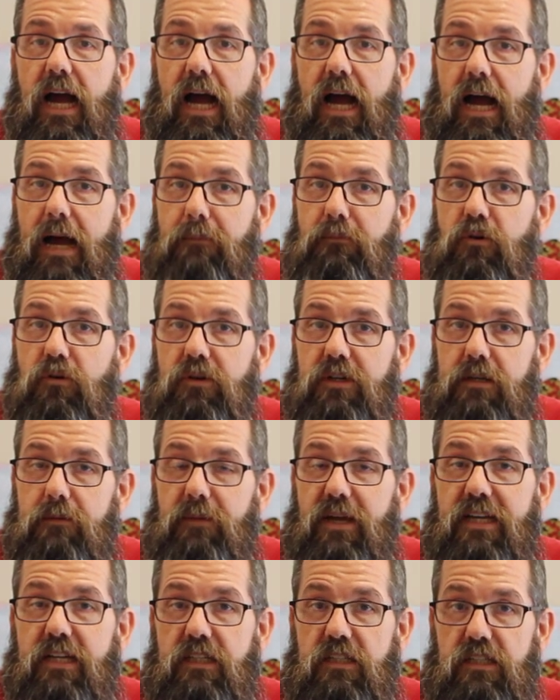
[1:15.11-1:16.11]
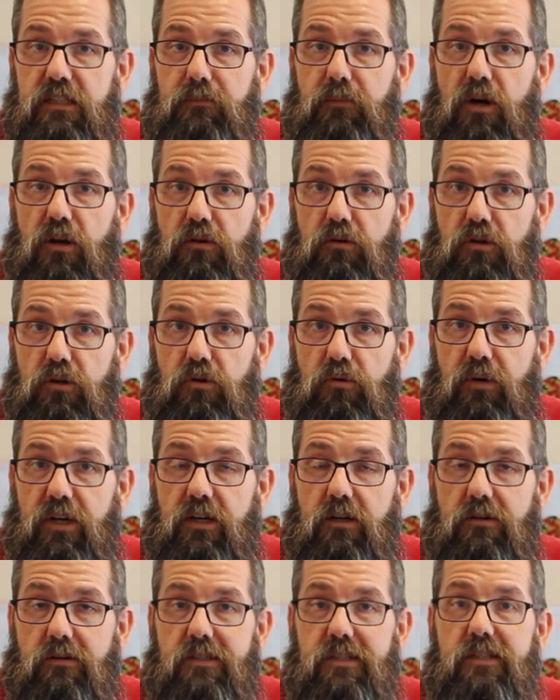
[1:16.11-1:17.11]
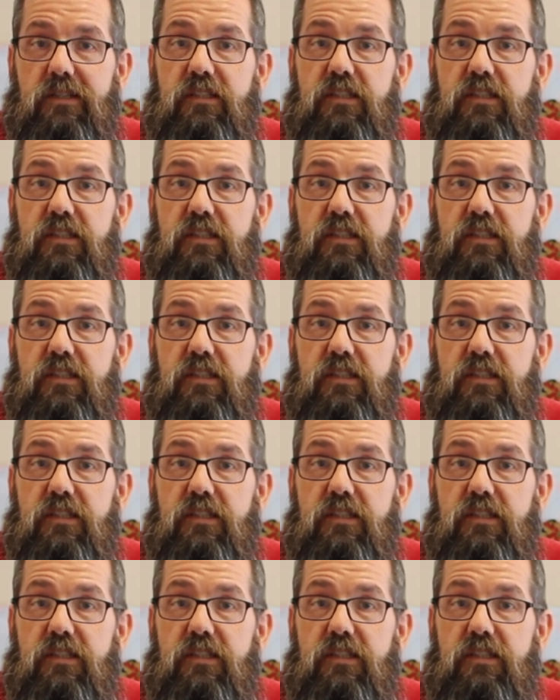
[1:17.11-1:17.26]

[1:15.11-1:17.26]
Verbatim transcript: I'm going to make a smaller quilt